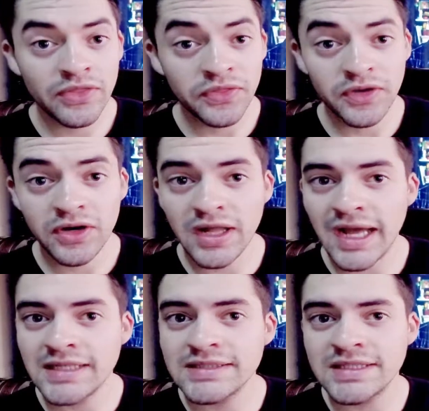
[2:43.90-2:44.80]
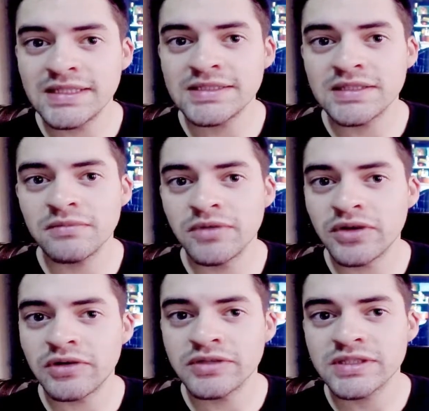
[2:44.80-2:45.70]
Third, I seen some
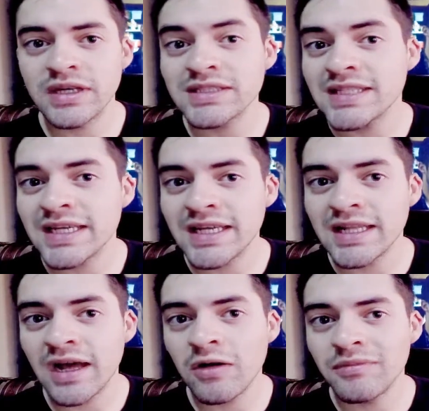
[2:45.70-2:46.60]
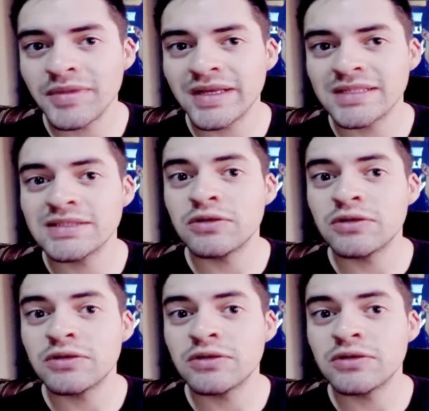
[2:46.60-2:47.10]
girls got taken out because they